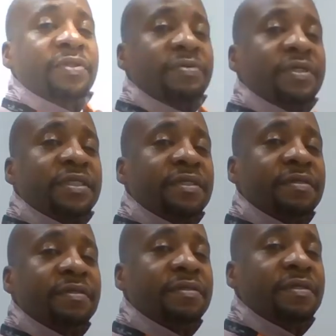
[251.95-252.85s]
no, there isn't.
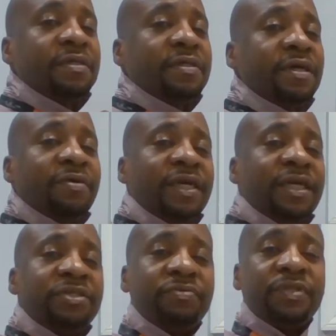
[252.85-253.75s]
All right,
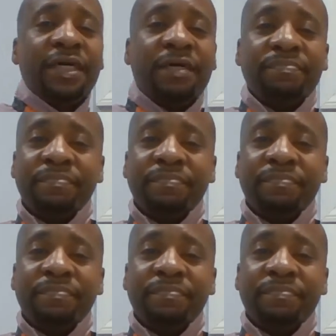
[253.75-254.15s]
I screwed that up.